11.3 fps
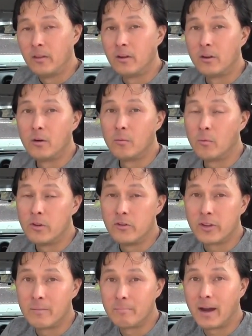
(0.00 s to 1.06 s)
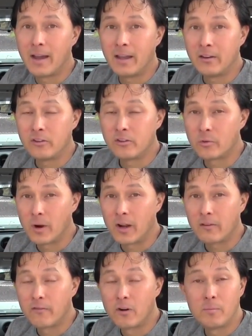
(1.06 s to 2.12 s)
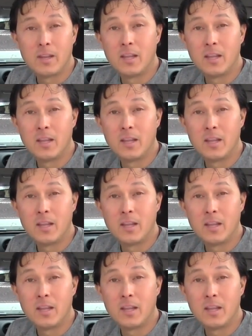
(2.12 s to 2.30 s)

You know, when you can buy it direct from